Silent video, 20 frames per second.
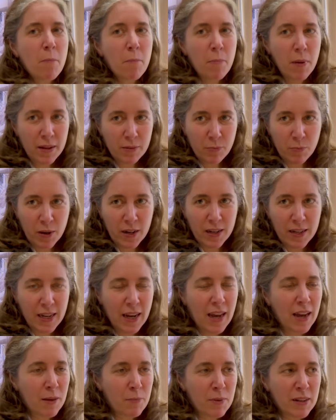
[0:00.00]
But Brady,
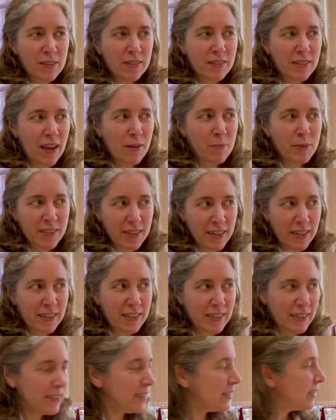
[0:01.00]
I'm, an, I'm a
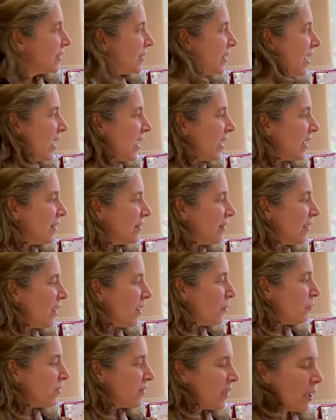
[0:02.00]
scientist and
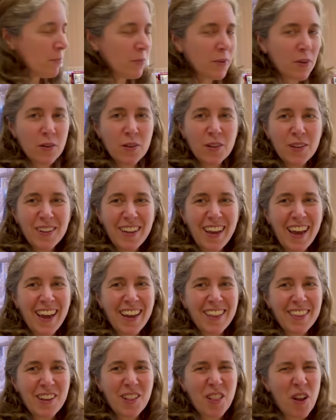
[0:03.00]
I'm skeptical.
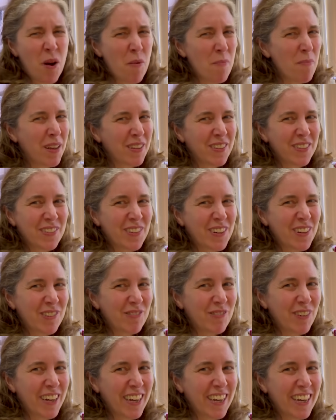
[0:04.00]
And the alarm bell
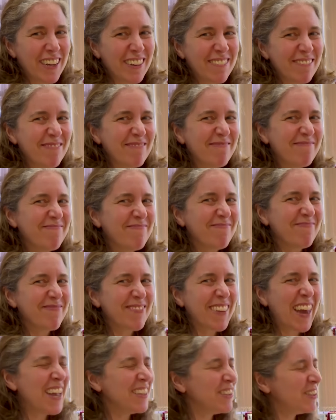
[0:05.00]
started ringing. It's too
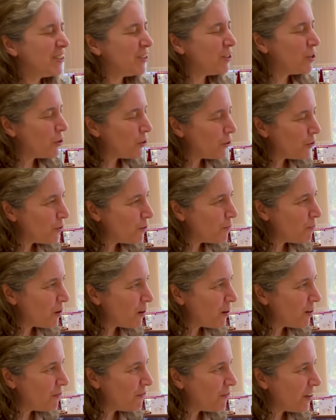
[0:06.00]
perfect. It's too
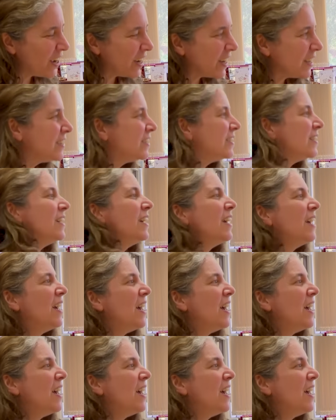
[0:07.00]
perfect.